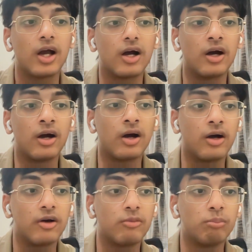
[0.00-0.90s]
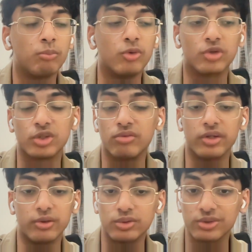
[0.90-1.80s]
most of
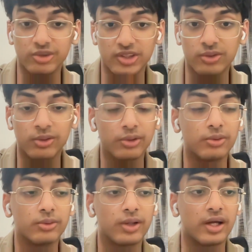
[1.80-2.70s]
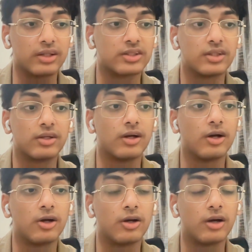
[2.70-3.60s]
the new students go to, and
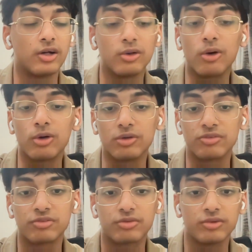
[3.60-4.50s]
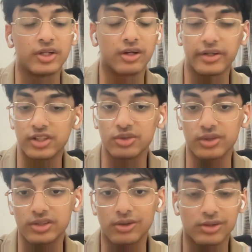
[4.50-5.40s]
a lot of recurring
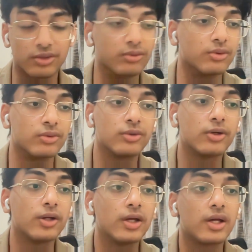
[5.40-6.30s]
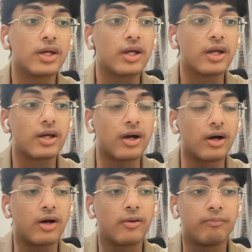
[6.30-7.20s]
students also go
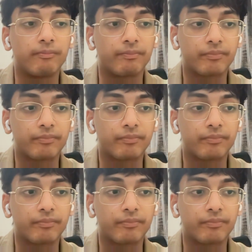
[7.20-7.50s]
to.